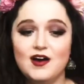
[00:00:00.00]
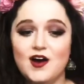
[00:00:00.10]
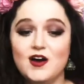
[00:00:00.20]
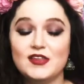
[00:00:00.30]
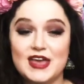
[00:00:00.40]

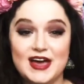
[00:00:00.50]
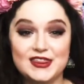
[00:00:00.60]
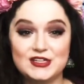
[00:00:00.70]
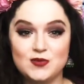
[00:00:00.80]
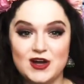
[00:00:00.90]
All the
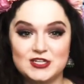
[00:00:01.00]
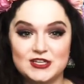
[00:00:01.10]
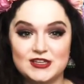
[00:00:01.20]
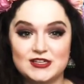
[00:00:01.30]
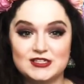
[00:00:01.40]
Catholics
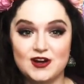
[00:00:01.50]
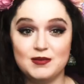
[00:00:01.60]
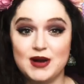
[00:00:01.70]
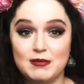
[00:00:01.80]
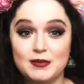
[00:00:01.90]
watching this are
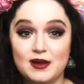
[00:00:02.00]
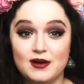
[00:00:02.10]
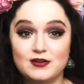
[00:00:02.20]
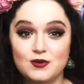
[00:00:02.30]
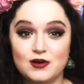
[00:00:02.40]
probably
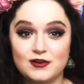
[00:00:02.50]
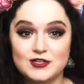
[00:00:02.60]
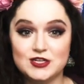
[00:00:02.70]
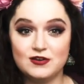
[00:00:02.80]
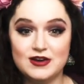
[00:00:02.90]
hardcore
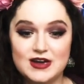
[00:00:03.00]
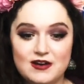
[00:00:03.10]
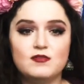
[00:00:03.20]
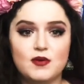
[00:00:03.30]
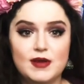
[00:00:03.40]
cringing right now.
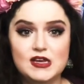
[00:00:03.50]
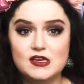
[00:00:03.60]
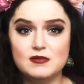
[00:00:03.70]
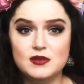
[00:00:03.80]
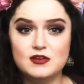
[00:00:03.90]
For many,
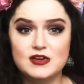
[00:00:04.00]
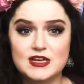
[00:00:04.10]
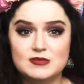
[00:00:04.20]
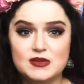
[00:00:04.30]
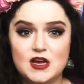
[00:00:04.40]
communion
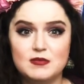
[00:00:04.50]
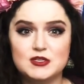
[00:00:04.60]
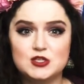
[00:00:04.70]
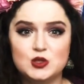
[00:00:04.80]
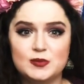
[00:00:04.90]
has become a
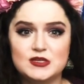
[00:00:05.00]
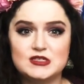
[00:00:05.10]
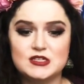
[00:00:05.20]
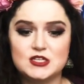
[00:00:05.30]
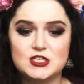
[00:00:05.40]

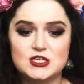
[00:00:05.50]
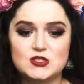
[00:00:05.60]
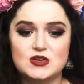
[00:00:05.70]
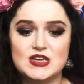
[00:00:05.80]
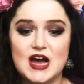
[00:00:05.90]

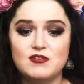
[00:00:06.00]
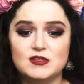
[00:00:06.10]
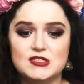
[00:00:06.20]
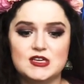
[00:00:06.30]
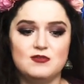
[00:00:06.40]
superstitious
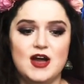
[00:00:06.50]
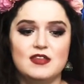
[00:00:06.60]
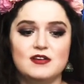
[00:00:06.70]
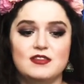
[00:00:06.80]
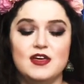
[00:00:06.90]
novelty
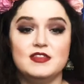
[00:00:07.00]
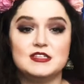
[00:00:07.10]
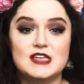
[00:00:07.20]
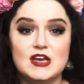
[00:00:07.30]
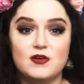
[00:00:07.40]
rather than the
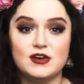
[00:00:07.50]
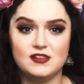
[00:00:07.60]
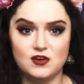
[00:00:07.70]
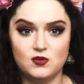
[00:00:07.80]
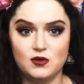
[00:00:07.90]
sacred and
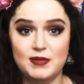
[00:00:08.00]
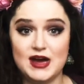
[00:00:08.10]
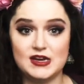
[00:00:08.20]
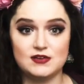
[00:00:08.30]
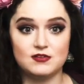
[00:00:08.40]
literal
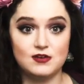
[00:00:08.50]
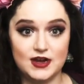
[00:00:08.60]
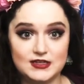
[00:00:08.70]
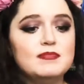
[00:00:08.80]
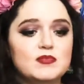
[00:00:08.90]
body of
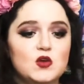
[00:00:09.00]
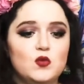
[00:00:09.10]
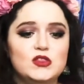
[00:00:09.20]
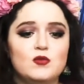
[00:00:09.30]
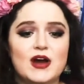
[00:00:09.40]
Christ.
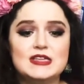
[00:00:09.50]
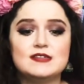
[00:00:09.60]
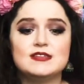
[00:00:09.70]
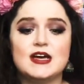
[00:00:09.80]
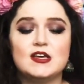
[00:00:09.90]
With the rise
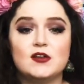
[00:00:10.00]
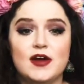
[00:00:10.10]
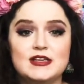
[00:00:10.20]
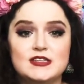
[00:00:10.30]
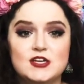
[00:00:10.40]
of
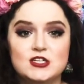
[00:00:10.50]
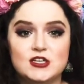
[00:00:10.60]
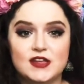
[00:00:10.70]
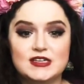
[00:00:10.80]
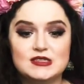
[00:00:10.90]
secularization,
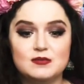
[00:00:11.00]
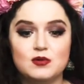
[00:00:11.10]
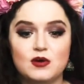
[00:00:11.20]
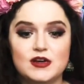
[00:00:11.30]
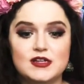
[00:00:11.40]
less
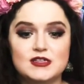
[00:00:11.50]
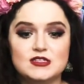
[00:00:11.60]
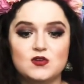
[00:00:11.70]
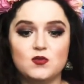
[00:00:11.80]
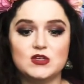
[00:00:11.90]

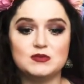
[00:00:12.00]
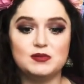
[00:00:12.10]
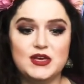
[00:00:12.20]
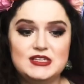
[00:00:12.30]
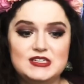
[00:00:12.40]
importance was
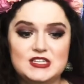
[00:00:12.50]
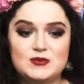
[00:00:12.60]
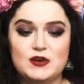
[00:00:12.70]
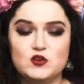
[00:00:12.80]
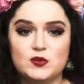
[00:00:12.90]
placed on
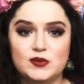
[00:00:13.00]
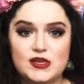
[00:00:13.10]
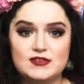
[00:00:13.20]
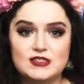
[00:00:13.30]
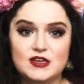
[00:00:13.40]
spiritual
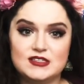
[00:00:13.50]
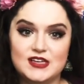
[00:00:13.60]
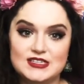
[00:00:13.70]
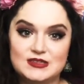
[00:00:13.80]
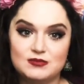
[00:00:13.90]
beliefs, thus
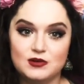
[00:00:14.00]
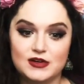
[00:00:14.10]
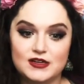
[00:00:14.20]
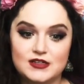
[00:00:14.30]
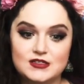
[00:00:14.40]
less
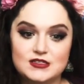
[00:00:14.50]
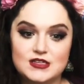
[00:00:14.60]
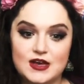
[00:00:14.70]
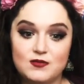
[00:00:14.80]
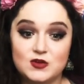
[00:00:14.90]
importance
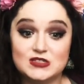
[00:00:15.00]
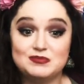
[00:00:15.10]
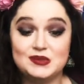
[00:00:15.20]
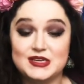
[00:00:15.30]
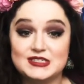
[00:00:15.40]
was
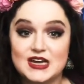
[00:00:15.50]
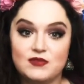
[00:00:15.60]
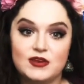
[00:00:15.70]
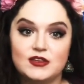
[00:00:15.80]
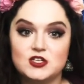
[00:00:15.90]
placed on
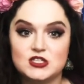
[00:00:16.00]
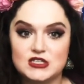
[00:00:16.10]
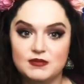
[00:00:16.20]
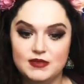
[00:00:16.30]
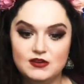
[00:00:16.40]
religious
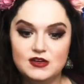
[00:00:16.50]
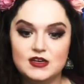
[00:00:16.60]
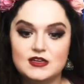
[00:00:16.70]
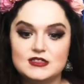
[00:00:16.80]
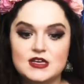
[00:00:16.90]

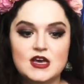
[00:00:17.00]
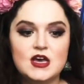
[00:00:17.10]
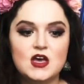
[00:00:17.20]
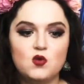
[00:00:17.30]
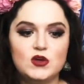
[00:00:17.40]
communities,
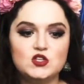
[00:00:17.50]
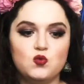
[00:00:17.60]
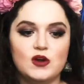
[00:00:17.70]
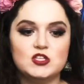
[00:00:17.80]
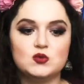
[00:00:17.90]
which
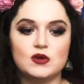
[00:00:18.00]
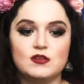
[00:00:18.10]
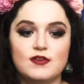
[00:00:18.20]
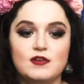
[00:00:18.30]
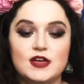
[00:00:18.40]
once were the
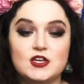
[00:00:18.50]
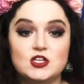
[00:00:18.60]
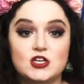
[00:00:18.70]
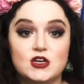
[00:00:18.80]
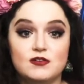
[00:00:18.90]

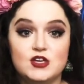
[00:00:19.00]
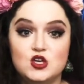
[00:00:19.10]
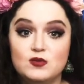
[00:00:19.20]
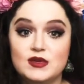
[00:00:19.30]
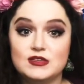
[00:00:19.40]
foundation of
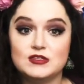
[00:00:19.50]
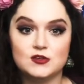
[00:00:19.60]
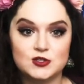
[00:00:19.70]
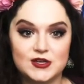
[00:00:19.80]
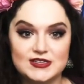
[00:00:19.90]
human
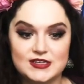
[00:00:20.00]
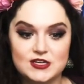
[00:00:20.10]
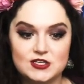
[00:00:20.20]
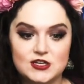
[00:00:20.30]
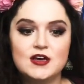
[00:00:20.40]
socialization.